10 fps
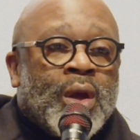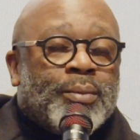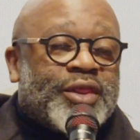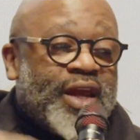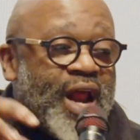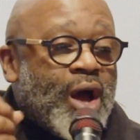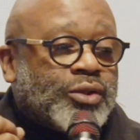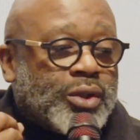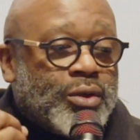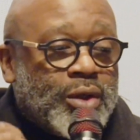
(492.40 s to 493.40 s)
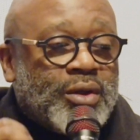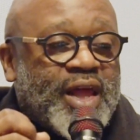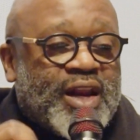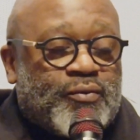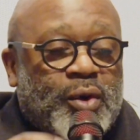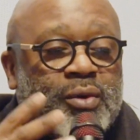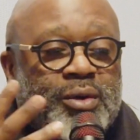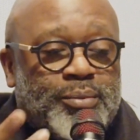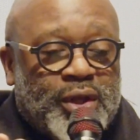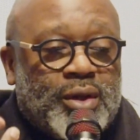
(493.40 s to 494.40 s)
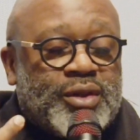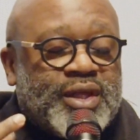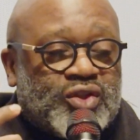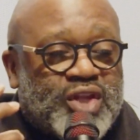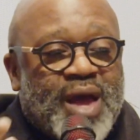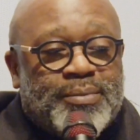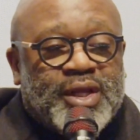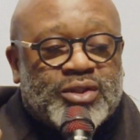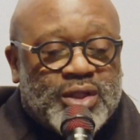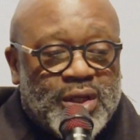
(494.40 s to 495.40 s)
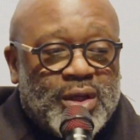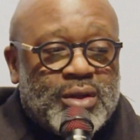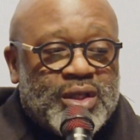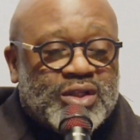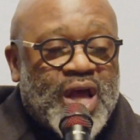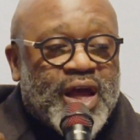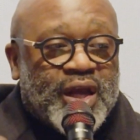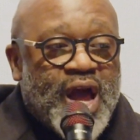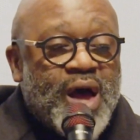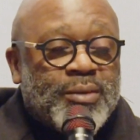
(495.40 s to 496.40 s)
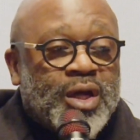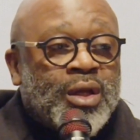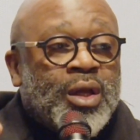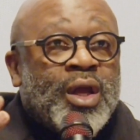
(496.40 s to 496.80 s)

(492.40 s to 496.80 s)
But then I also knew that if we were to build this Japanese kiln, this anagama,